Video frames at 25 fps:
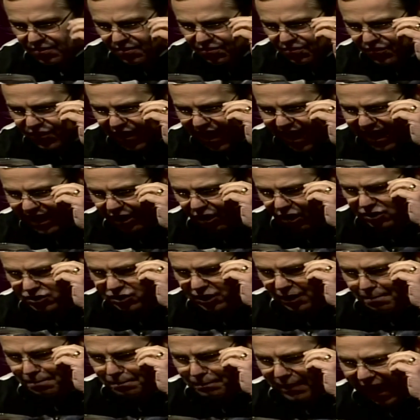They are
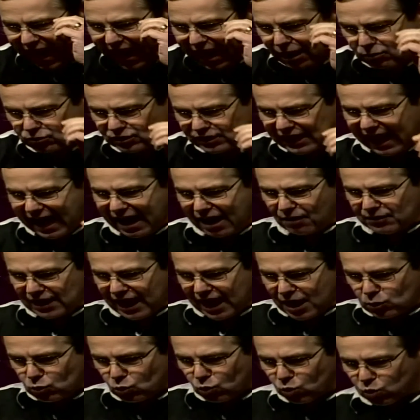to bow down
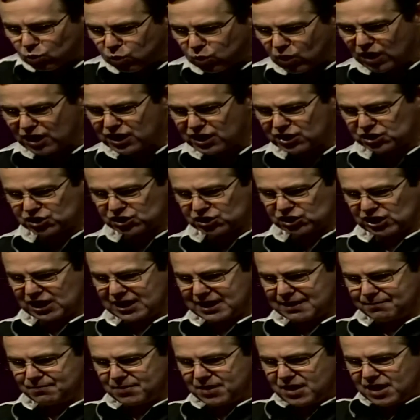and
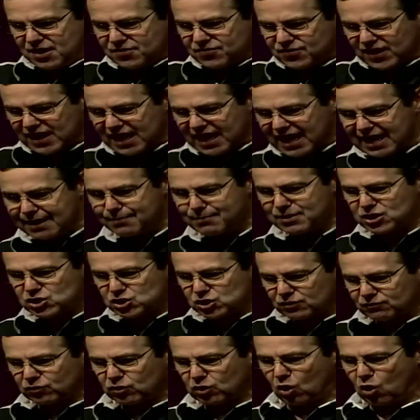worship the image
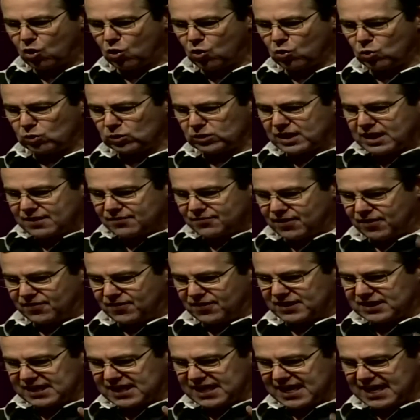of gold that
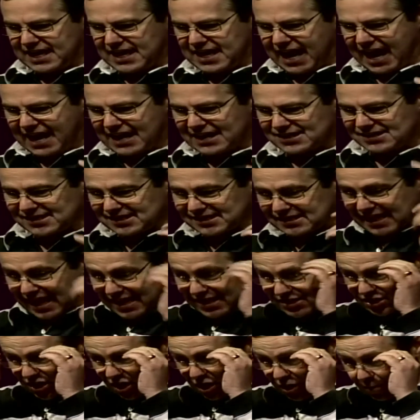the king has
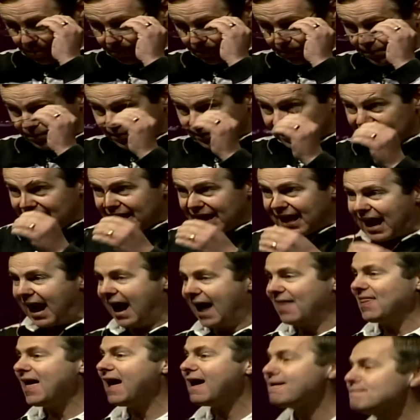set up.
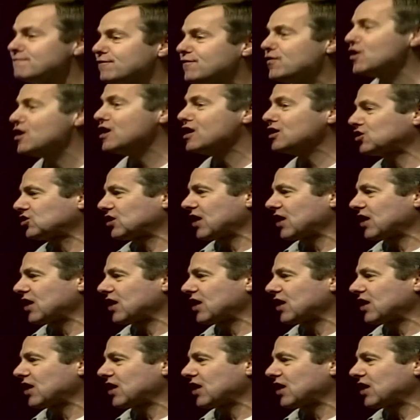And then verse